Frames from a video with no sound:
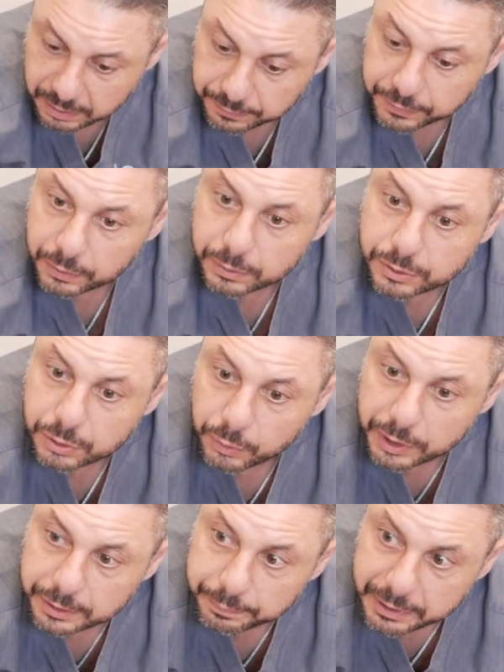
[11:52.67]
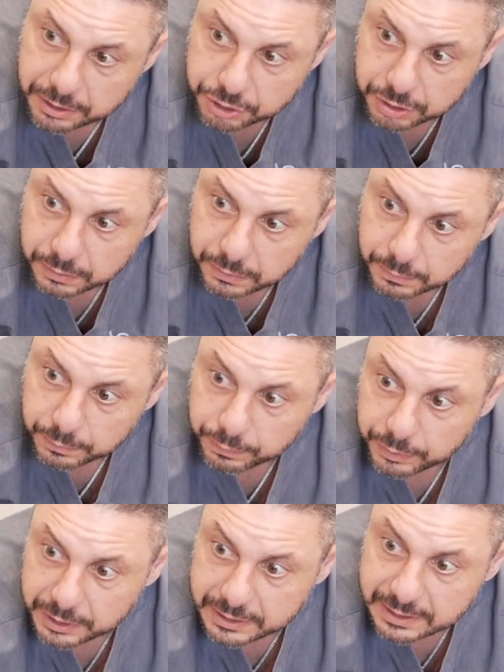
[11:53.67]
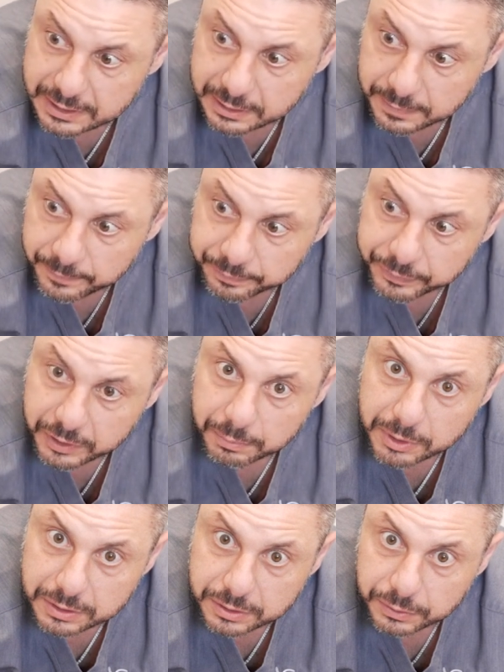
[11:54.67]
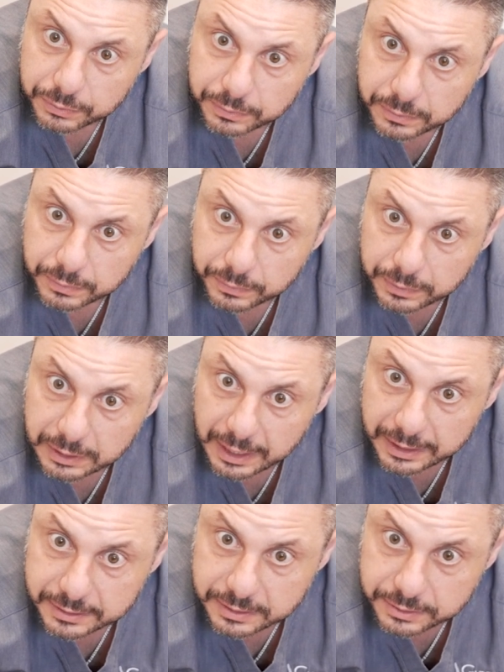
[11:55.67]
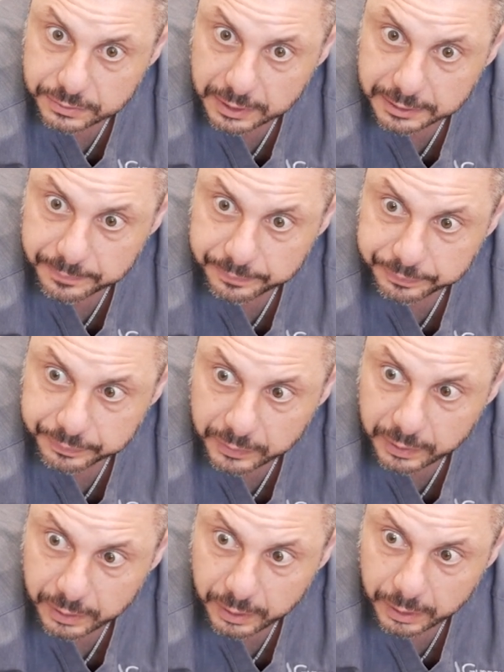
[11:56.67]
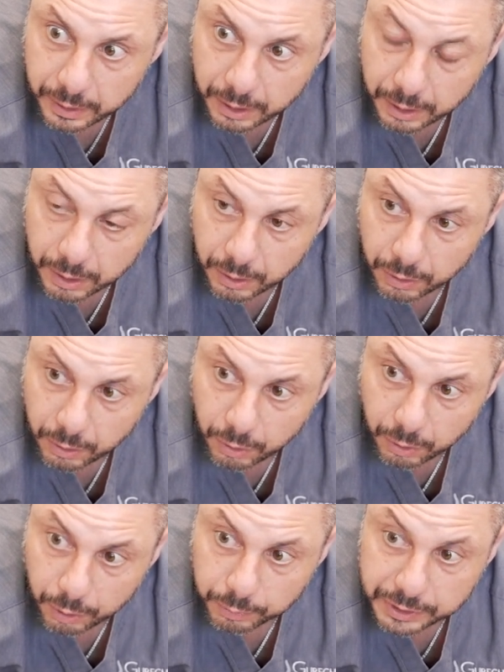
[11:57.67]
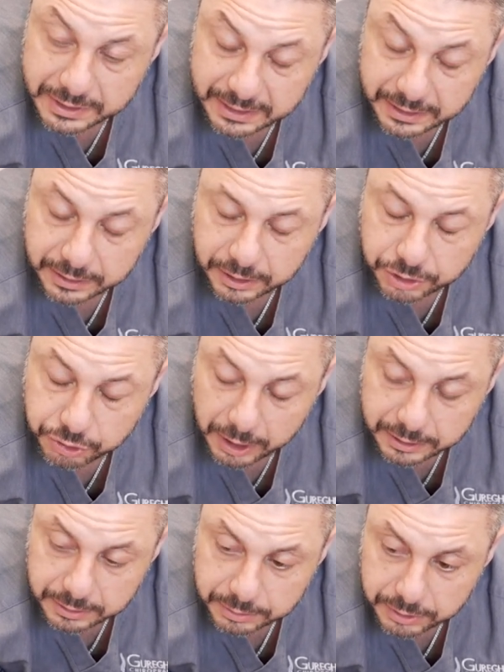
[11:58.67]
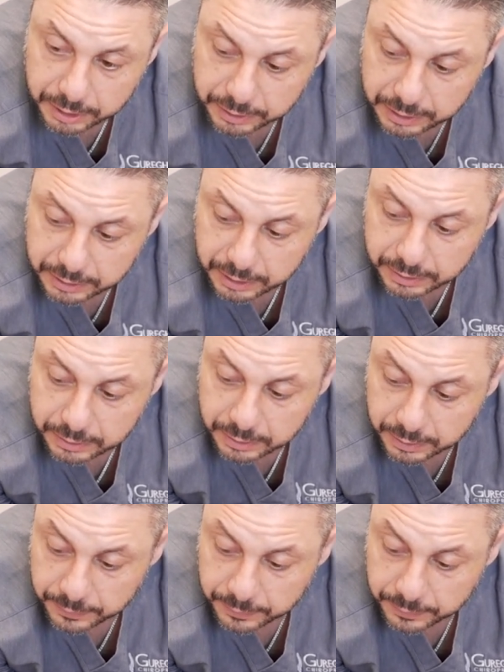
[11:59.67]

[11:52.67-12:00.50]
off you. So when the patient breathes in, the muscle relaxes, right? Or breathes in, it contracts, I'm sorry. And then